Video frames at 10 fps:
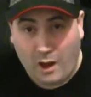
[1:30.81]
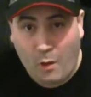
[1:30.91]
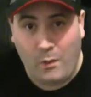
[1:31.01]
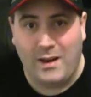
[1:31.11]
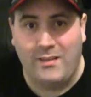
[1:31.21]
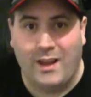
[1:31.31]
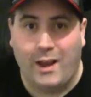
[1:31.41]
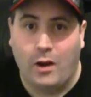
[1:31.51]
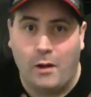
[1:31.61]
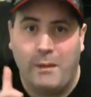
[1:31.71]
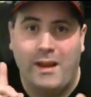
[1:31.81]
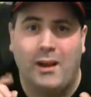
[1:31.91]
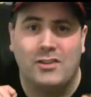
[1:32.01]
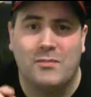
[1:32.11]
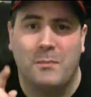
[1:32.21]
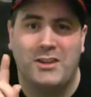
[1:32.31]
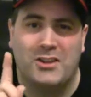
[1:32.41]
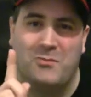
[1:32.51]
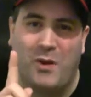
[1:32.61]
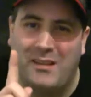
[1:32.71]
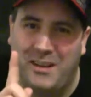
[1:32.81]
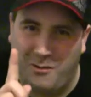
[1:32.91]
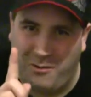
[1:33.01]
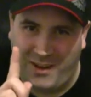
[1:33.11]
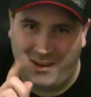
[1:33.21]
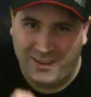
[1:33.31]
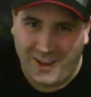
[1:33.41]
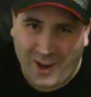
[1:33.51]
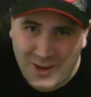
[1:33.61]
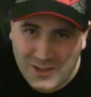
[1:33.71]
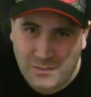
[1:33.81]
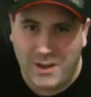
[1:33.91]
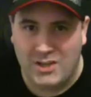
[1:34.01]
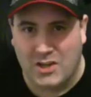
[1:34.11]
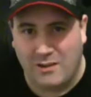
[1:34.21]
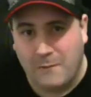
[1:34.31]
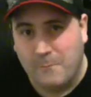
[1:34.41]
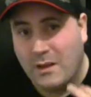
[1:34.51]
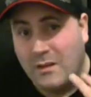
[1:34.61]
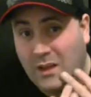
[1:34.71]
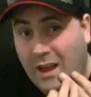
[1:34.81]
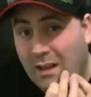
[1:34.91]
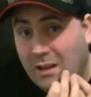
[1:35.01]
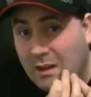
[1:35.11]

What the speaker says: I went in there and I just mentioned one little thing. I just mentioned that